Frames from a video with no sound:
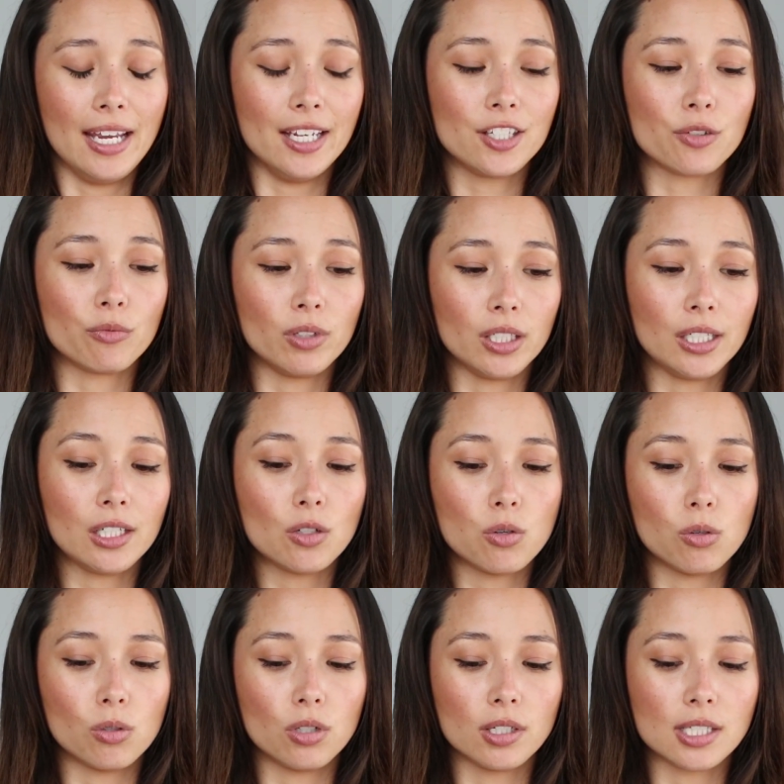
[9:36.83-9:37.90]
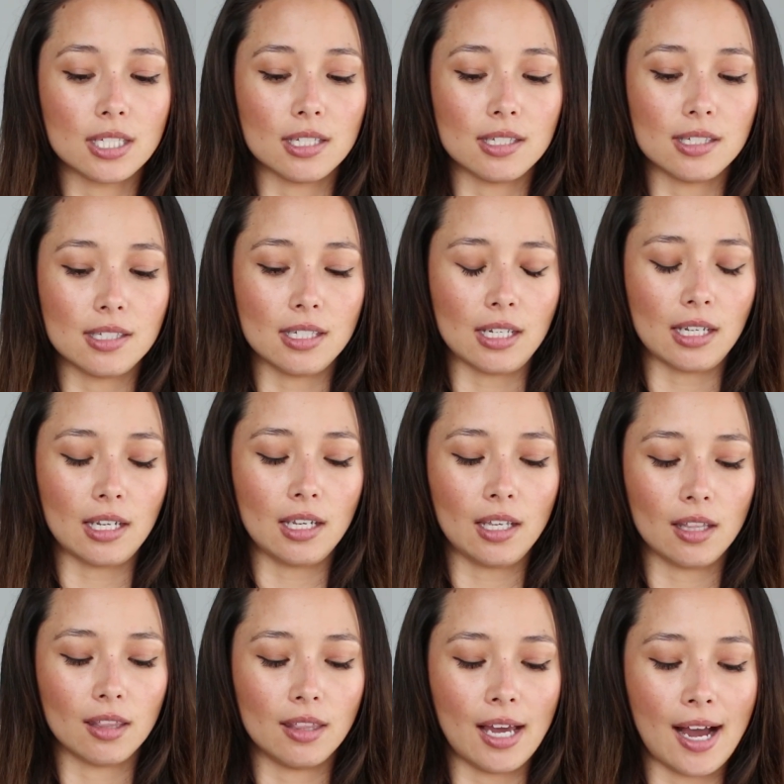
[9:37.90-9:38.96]
It's really cool to
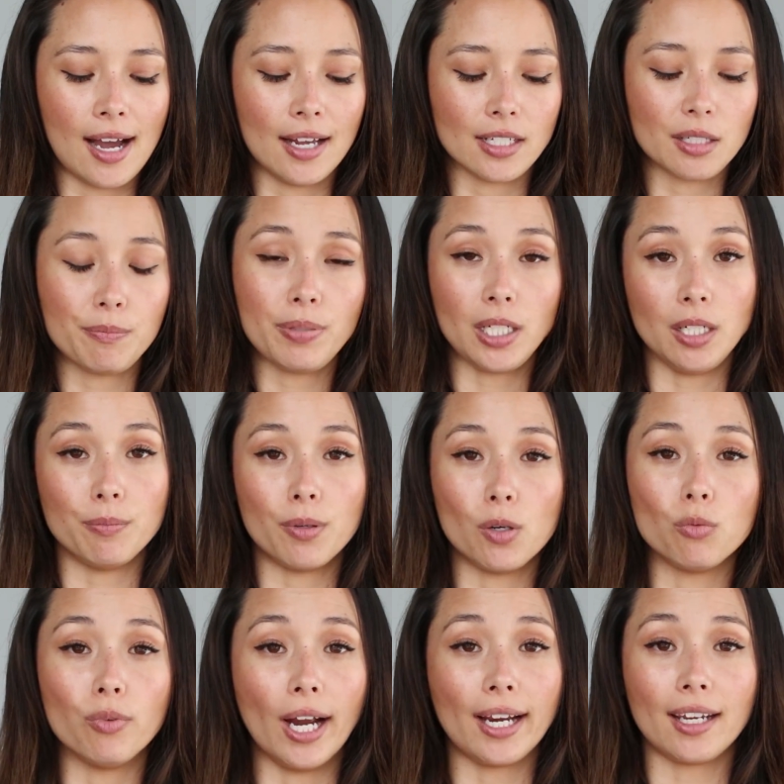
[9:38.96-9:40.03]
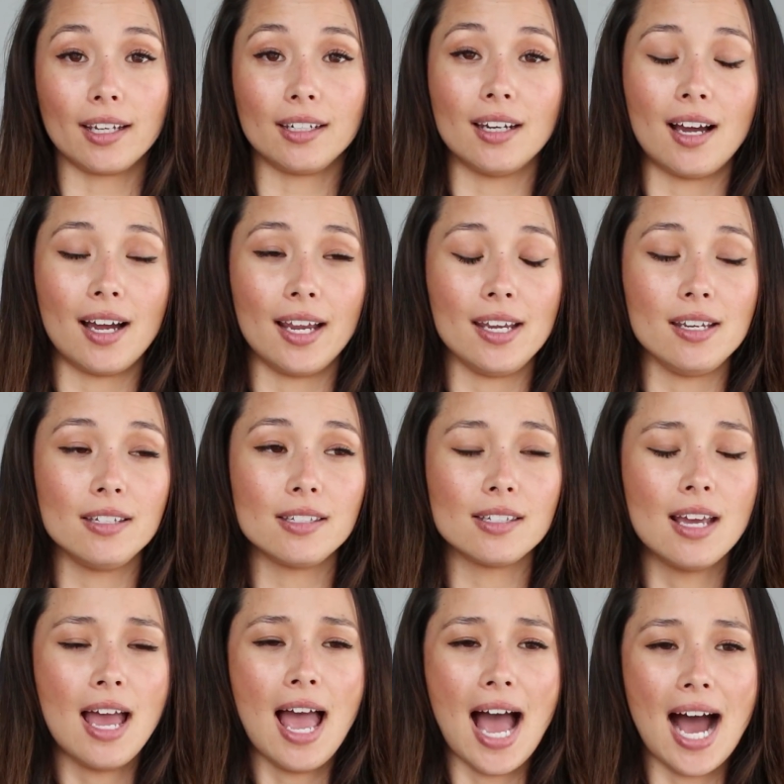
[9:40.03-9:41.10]
see that people
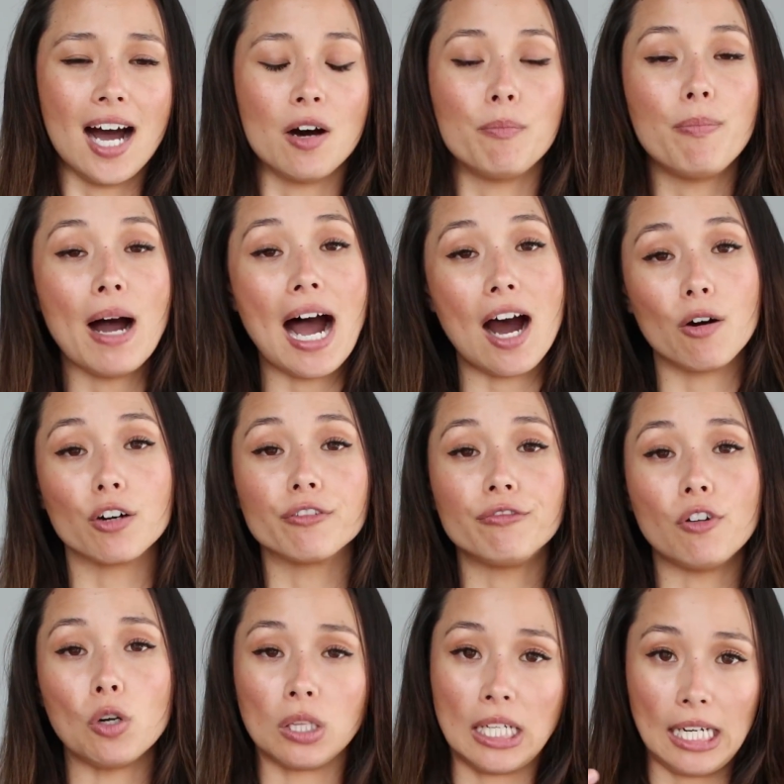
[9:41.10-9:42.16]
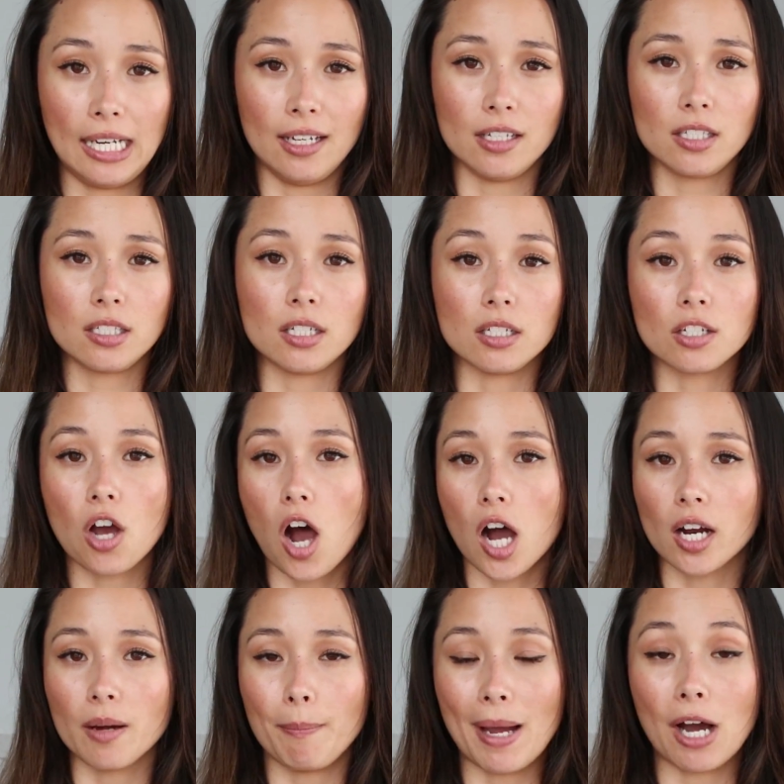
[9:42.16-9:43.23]
recognize how powerful it is to
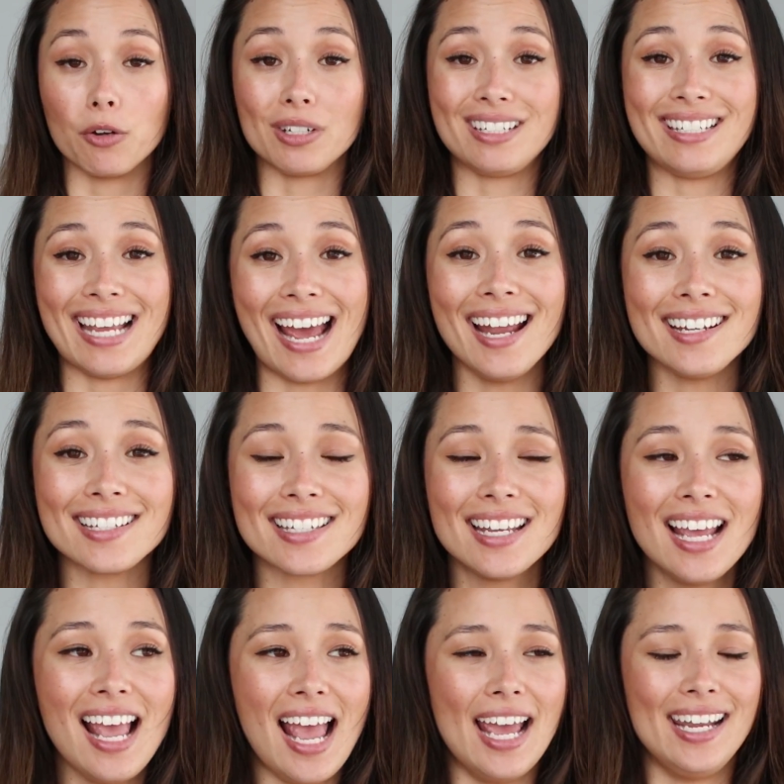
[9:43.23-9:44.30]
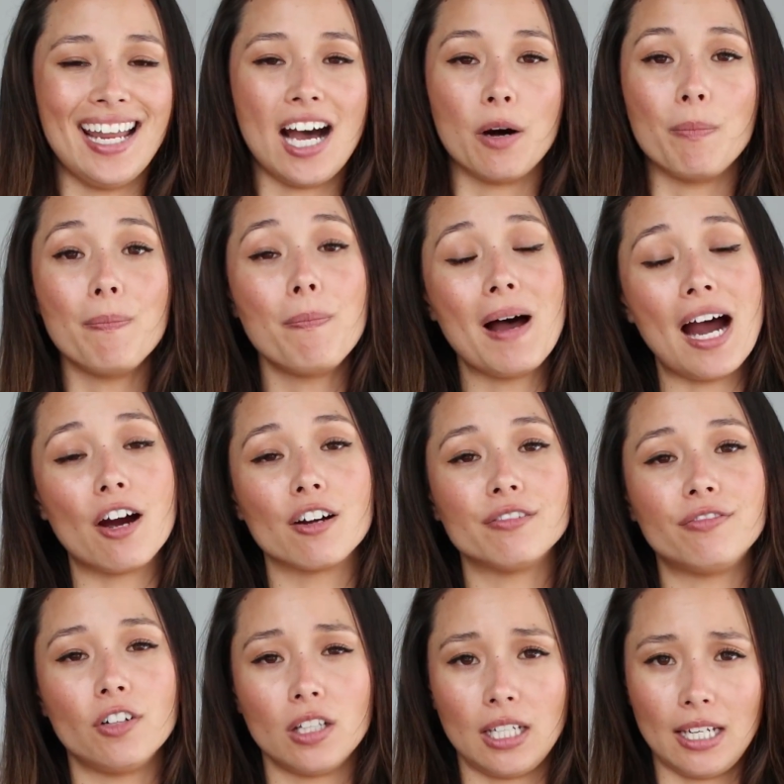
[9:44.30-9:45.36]
talk about debt, and how
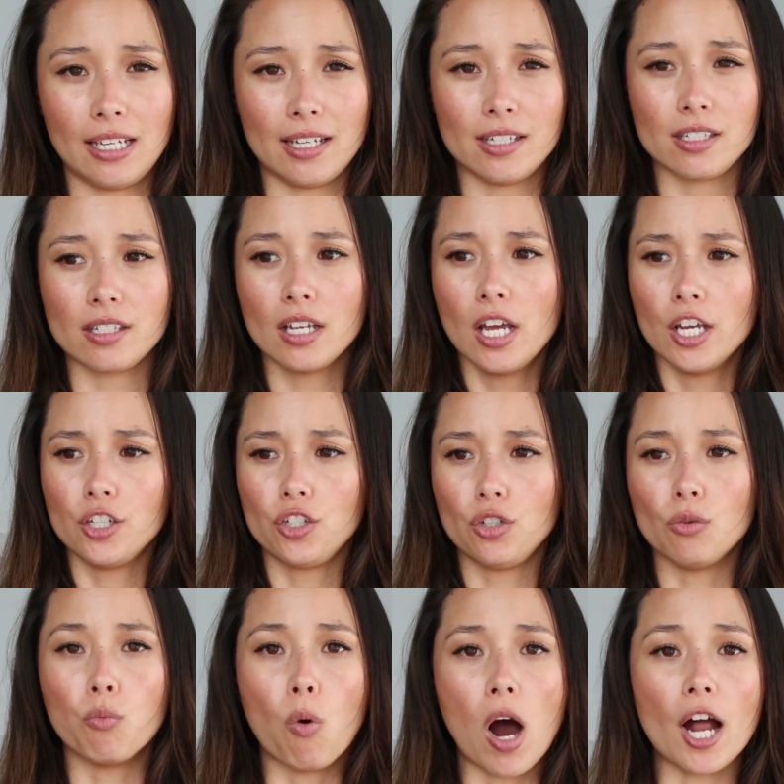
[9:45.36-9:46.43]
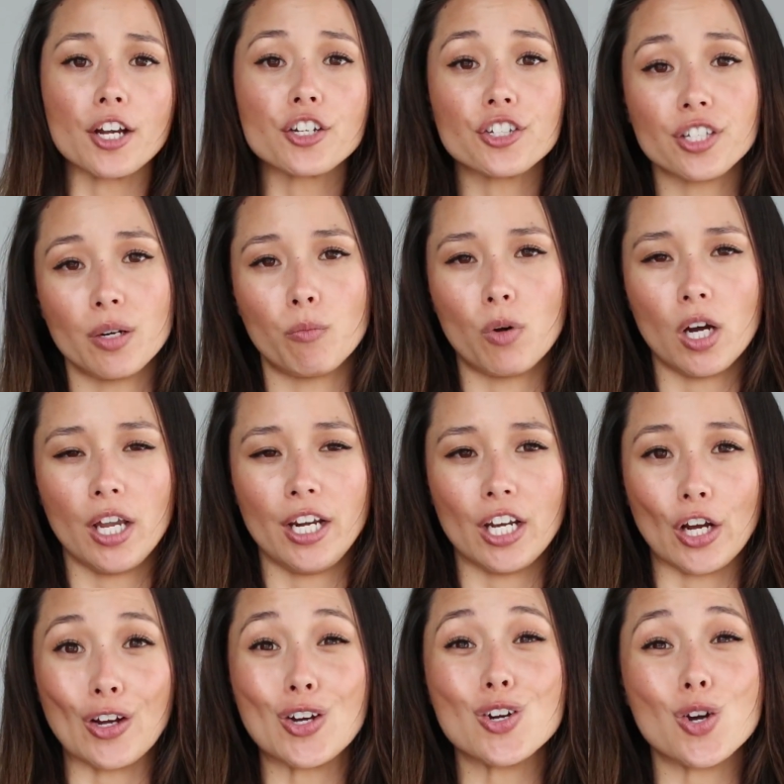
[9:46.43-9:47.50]
powerful it is to watch
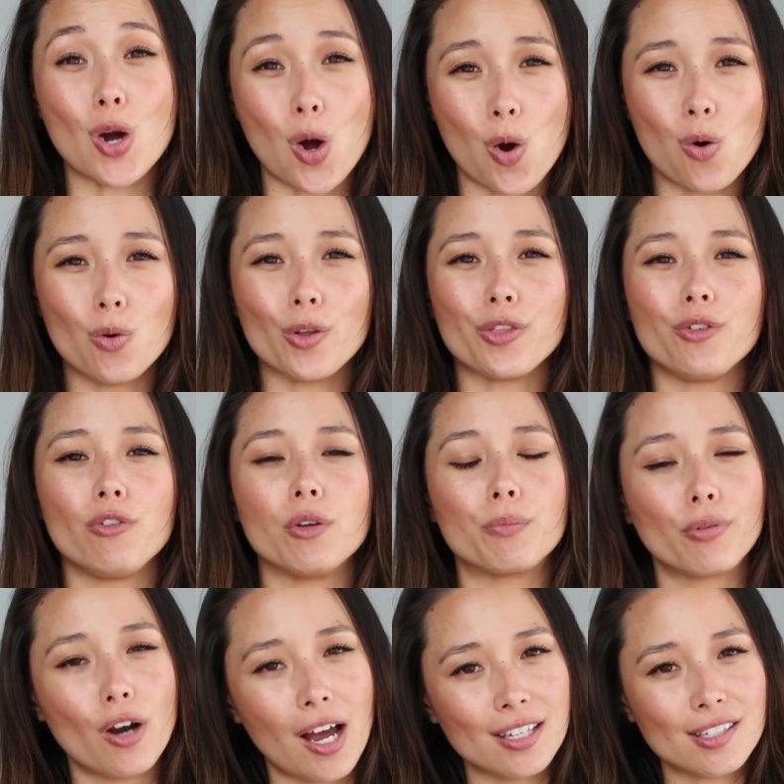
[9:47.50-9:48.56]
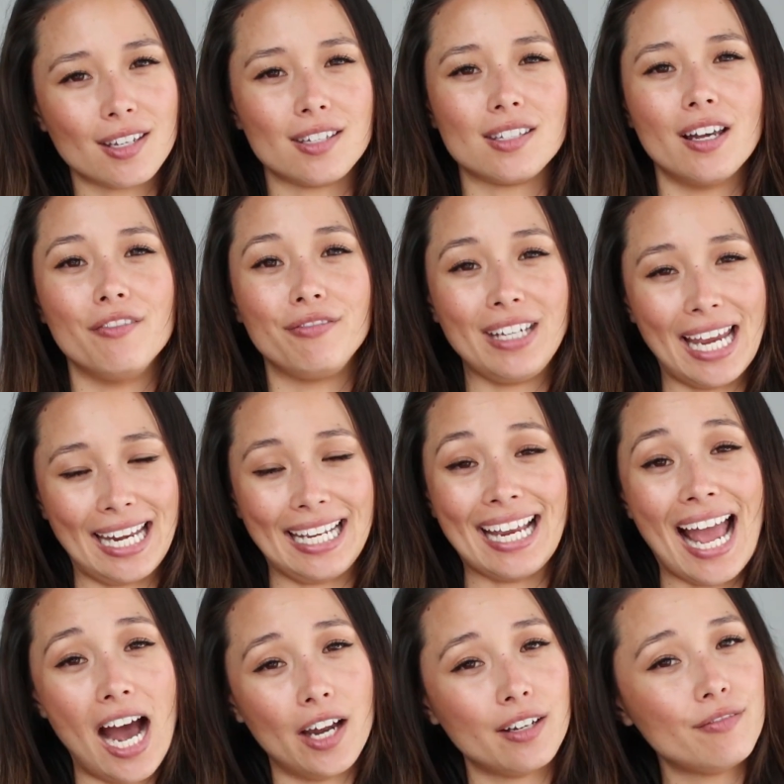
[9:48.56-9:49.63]
someone go through the process of
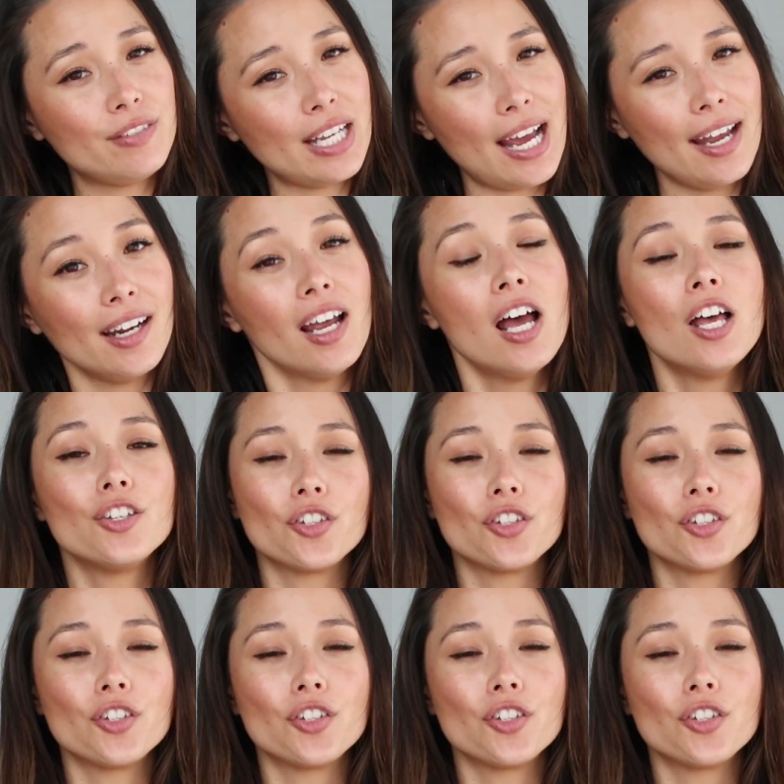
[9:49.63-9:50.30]
getting out of debt.